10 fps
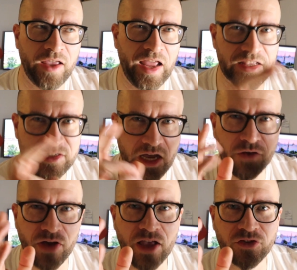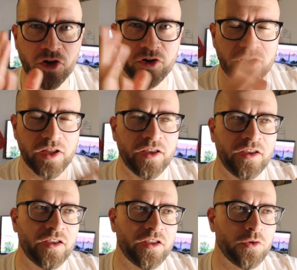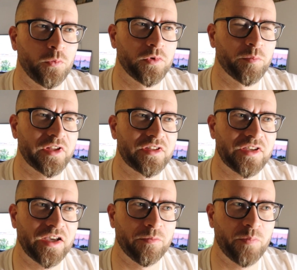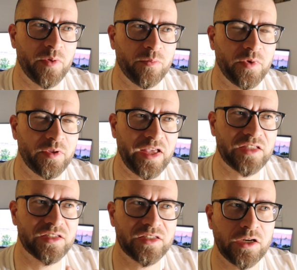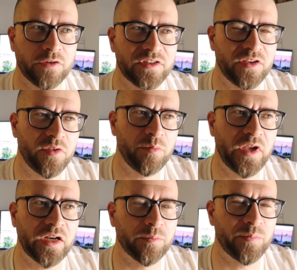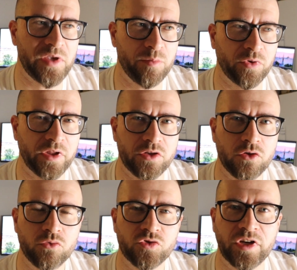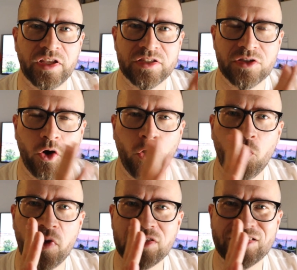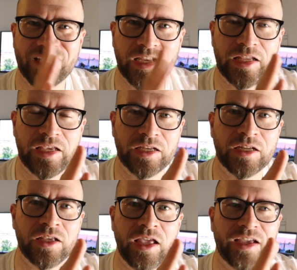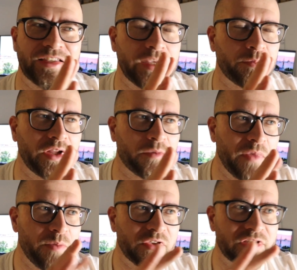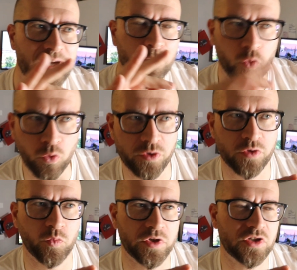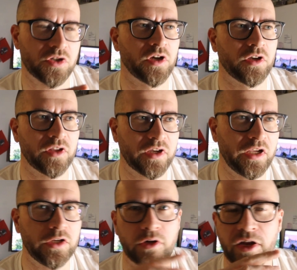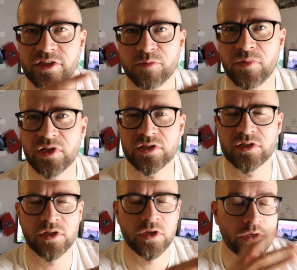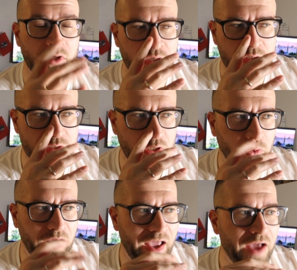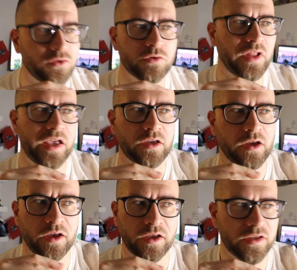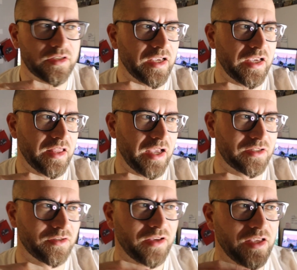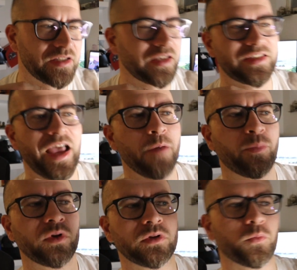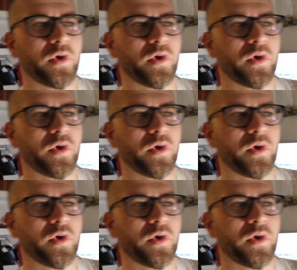and it's kind of a dirty. That's a city of 7 million people and usually it's always clean, except like maybe some corner which the cleaner has missed. So I have to like say that his example,